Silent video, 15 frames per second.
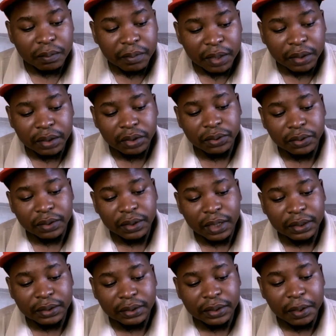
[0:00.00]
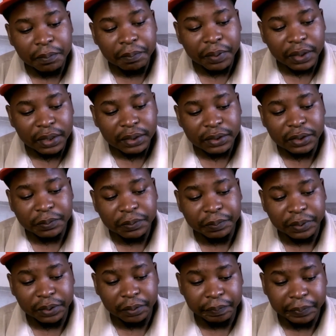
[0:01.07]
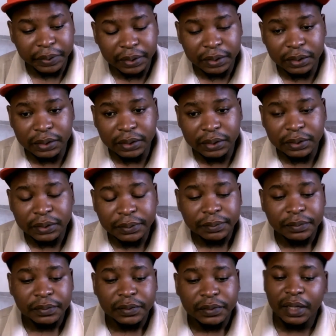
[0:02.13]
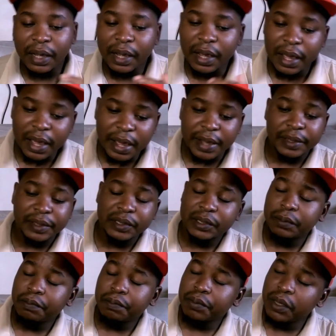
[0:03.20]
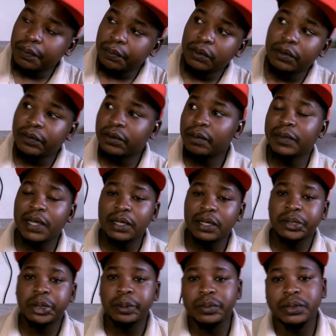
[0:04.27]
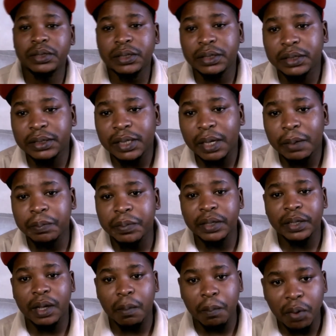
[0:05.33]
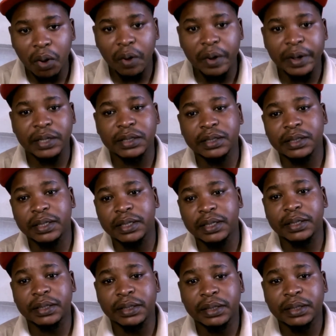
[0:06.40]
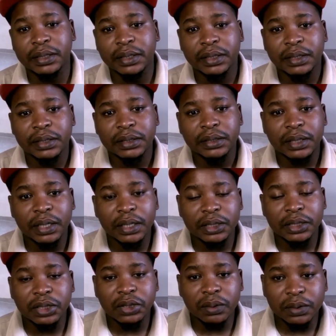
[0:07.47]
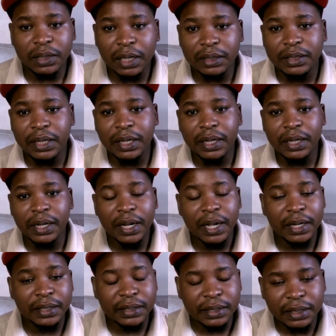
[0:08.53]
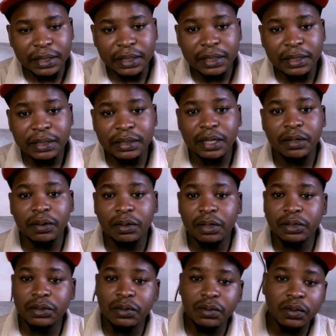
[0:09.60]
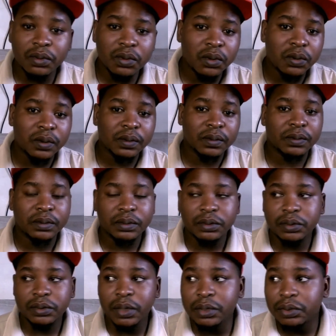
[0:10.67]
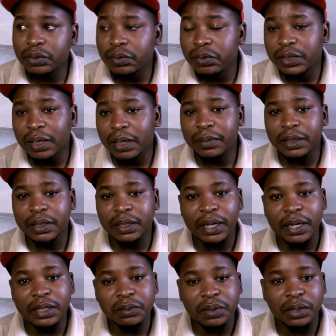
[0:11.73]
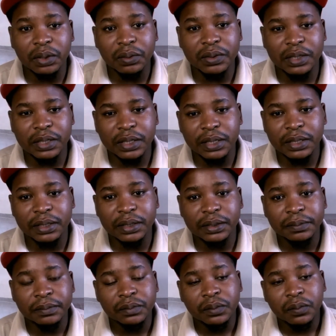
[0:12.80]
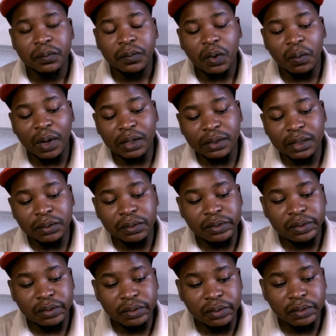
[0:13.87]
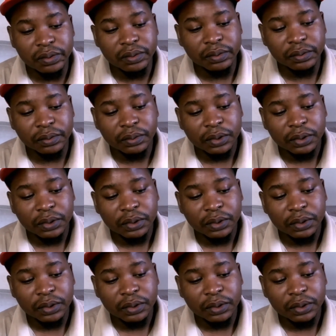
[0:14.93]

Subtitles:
making sure that the bridge is being built and people from that community are being employed in there, and so that they can learn skills and also go and do something else with those skills, what they will do,